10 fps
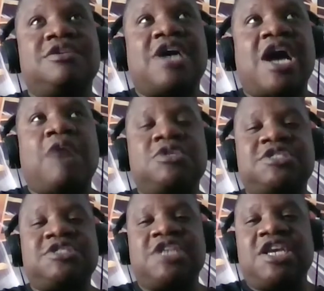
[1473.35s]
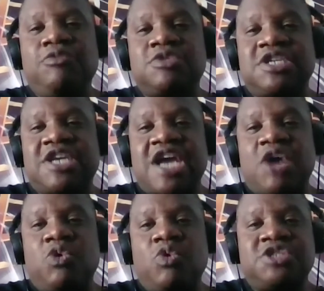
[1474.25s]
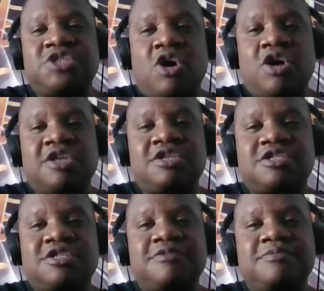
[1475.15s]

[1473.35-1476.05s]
I would say he was the guy who had taught us